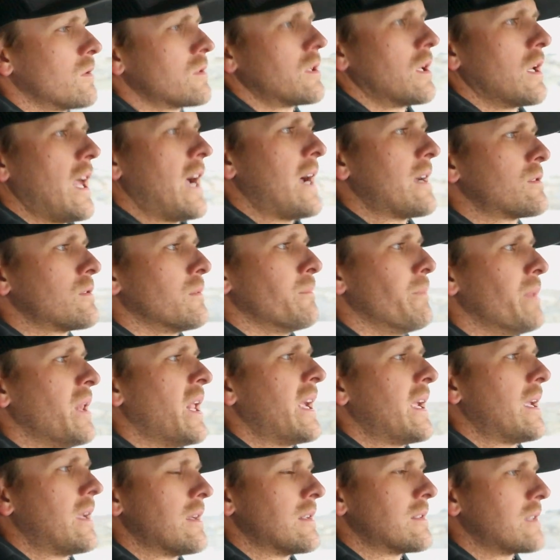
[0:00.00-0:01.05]
was our last one?
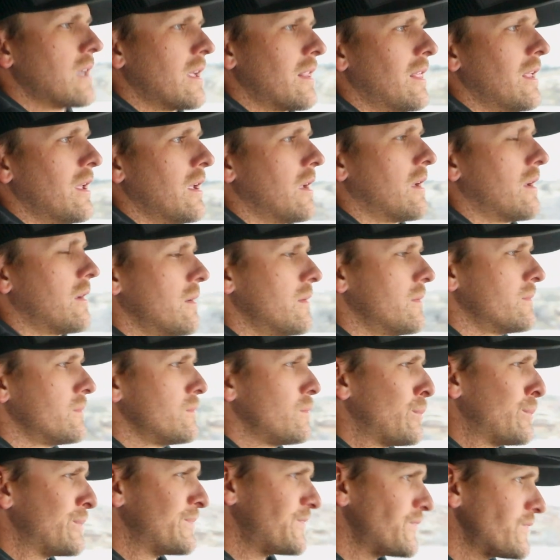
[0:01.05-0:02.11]
Blankets, I think.
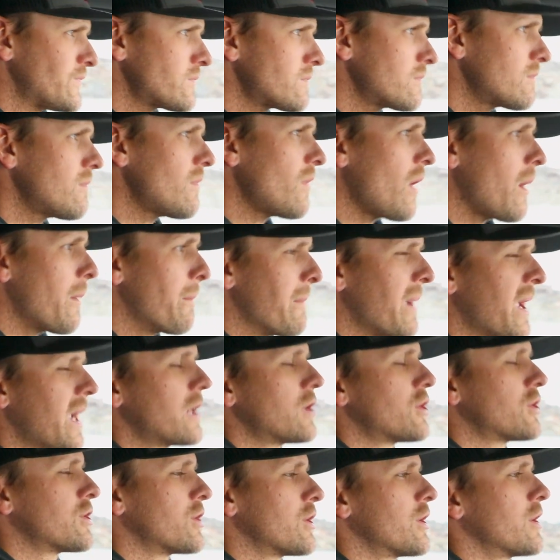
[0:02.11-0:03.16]
Make
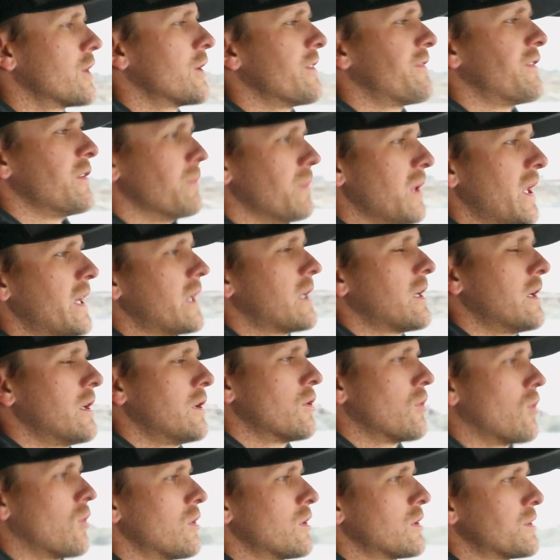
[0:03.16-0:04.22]
sure, if you're blanketing
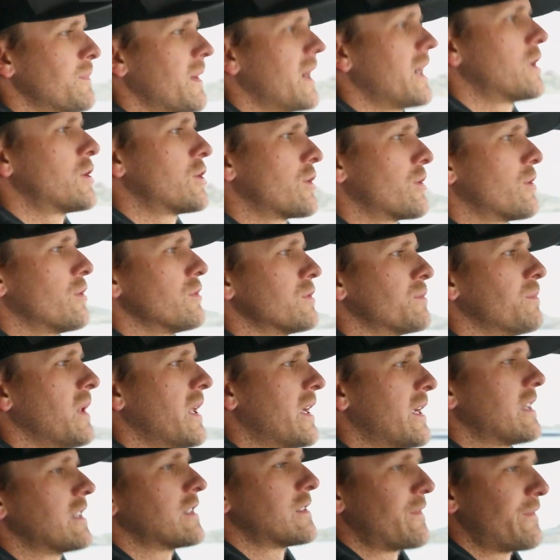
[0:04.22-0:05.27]
your horse, make sure those
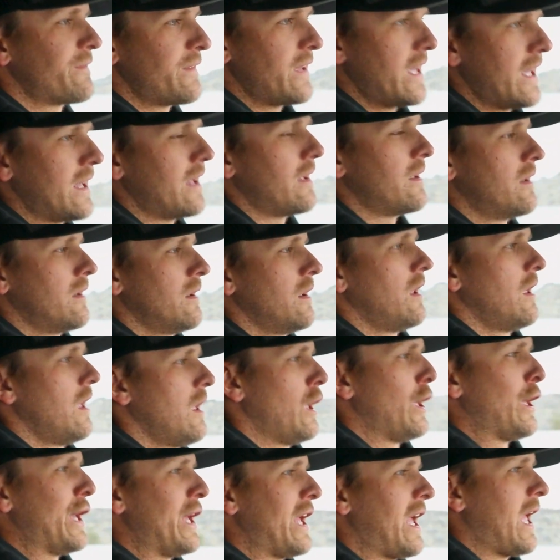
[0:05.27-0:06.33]
blankets fit
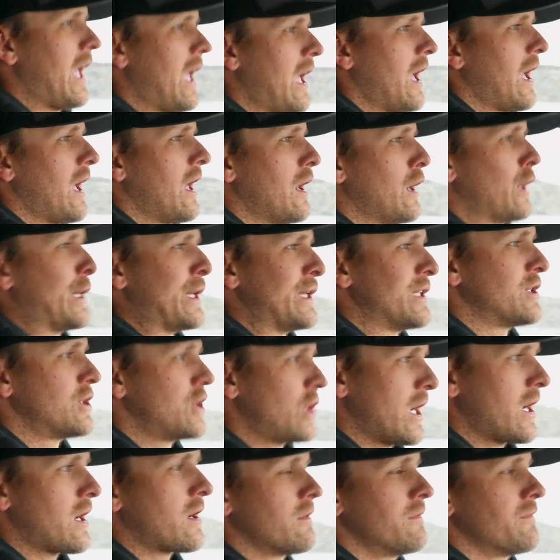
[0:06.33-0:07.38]
and
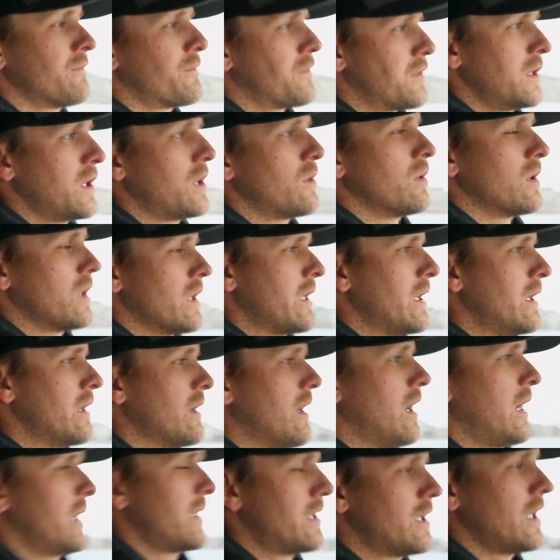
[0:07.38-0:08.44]
check them frequently.
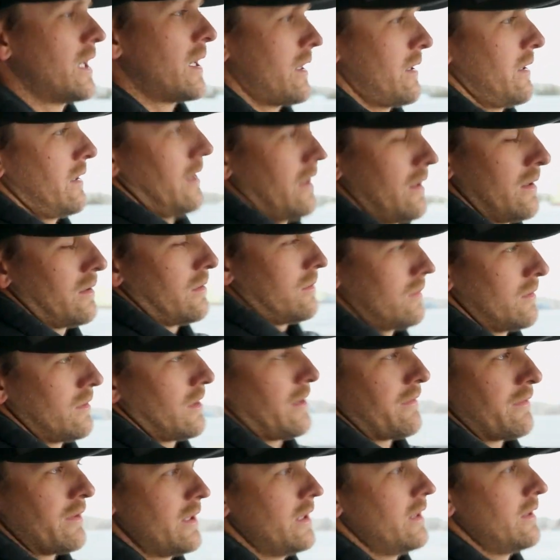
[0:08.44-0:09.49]
I check,
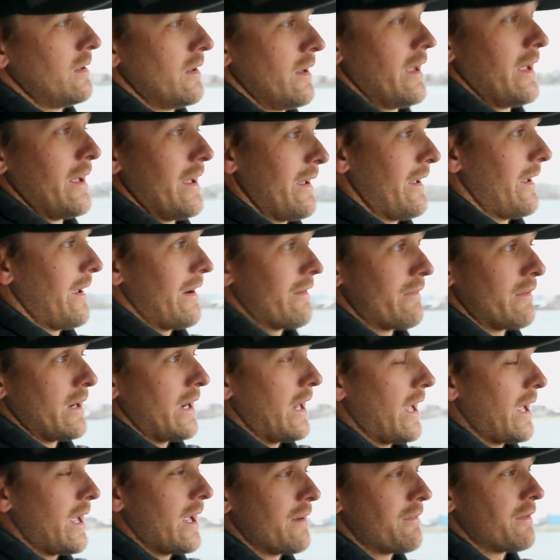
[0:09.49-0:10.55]
every
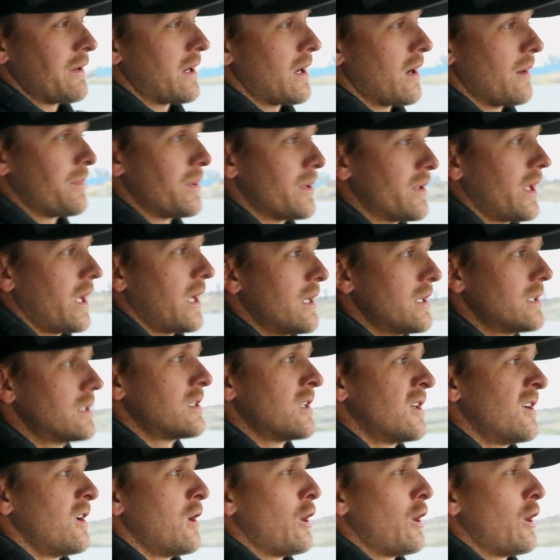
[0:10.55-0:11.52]
day, every couple days.